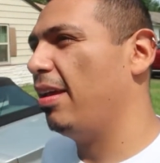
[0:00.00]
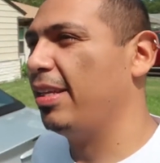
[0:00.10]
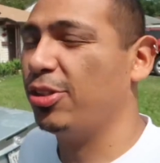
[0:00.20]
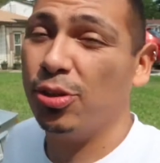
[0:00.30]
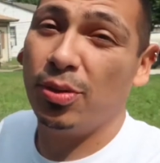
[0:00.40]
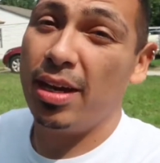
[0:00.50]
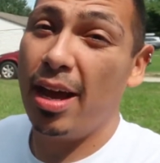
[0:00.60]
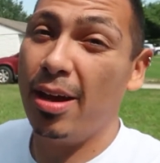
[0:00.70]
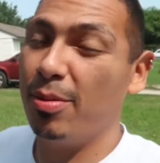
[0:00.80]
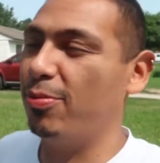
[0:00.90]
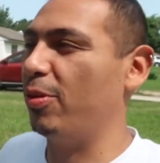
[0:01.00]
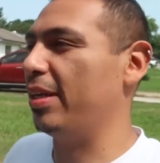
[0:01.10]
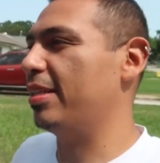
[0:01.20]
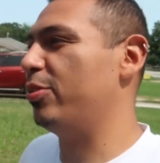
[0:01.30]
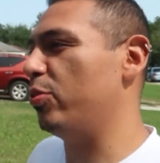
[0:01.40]
they should do it now before it
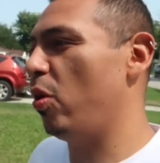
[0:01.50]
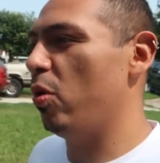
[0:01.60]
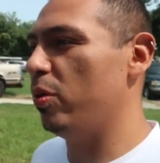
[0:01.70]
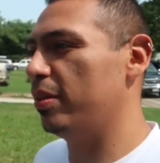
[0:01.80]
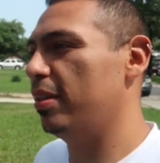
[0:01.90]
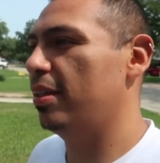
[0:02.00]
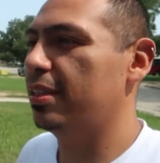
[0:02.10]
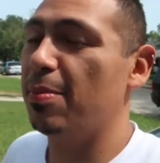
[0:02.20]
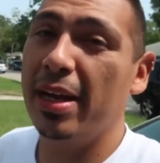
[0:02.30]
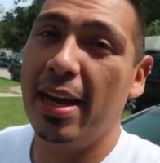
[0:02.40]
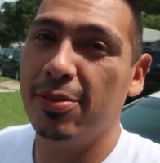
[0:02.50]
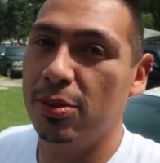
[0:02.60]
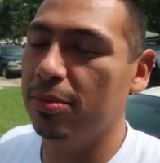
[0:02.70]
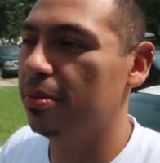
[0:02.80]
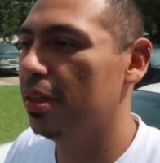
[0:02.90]
gets too cold, because I might have
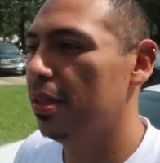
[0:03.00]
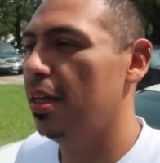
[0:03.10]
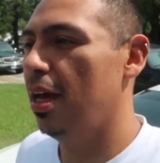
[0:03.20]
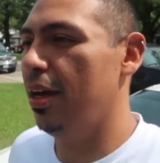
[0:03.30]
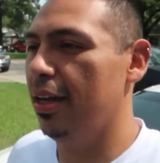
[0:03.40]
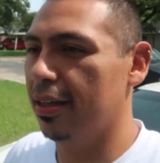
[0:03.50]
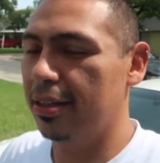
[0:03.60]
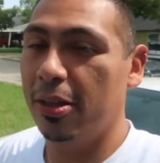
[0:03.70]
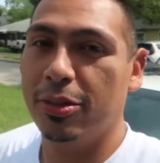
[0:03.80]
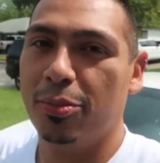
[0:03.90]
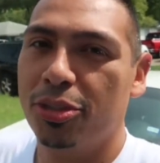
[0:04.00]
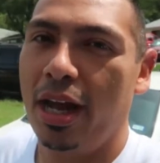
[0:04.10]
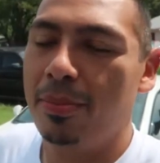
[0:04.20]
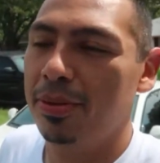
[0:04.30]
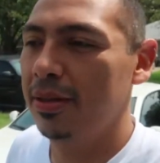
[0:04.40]
to uh, close up
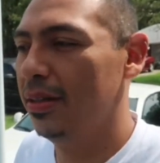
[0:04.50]
shop.